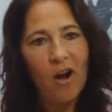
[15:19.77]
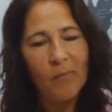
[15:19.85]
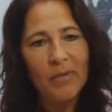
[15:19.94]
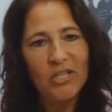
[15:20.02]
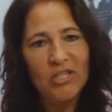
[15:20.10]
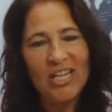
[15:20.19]

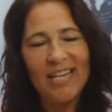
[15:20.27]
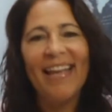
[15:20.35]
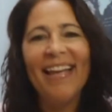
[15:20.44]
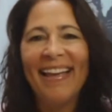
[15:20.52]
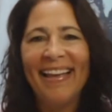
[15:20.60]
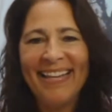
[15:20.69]

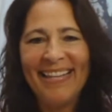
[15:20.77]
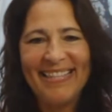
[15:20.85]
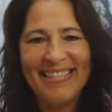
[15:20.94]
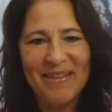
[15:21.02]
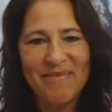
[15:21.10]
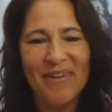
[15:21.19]
RBG
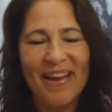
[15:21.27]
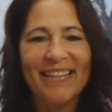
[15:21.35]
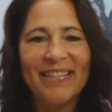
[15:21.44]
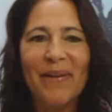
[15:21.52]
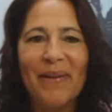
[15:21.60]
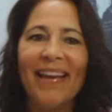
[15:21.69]
in some
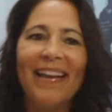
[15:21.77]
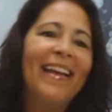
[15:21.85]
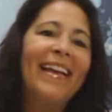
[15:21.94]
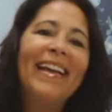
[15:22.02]
ways, right?